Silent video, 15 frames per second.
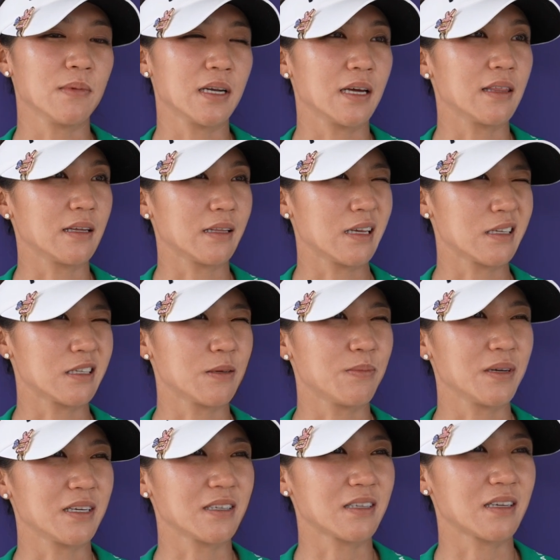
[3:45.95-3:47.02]
and I think that's the
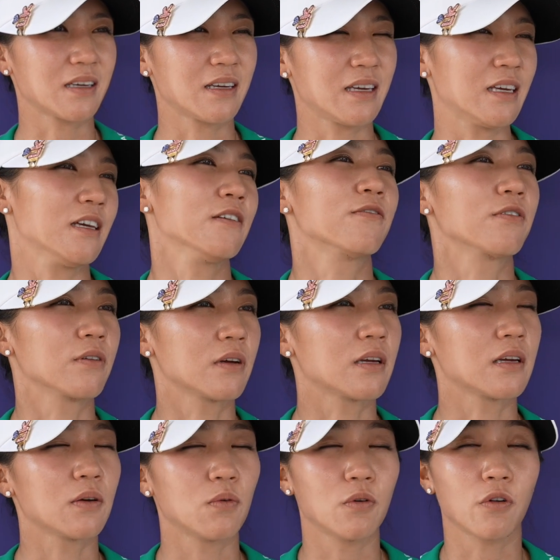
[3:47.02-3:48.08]
biggest key
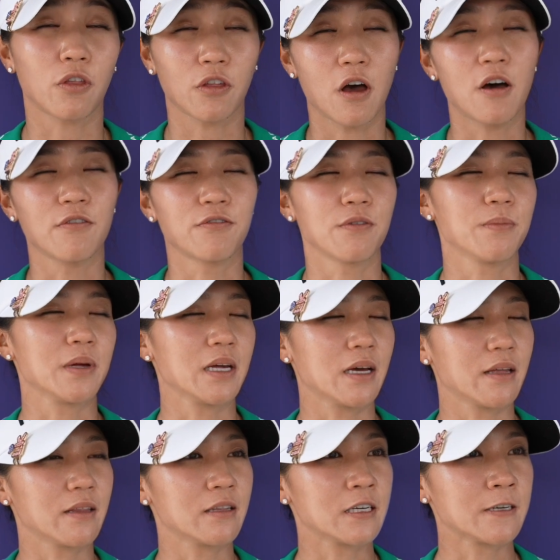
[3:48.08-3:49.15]
thought for me
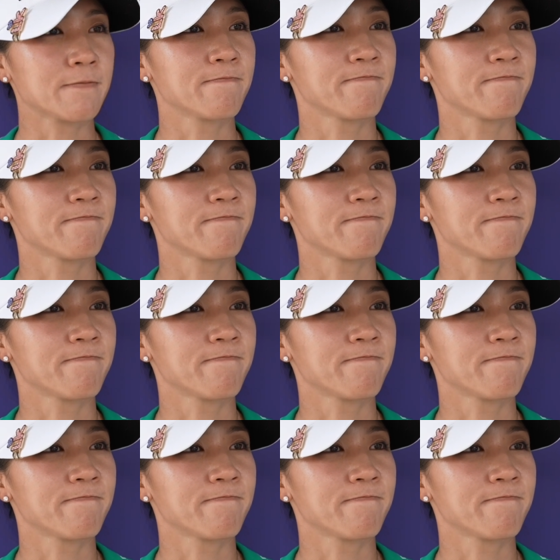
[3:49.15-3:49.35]
out there.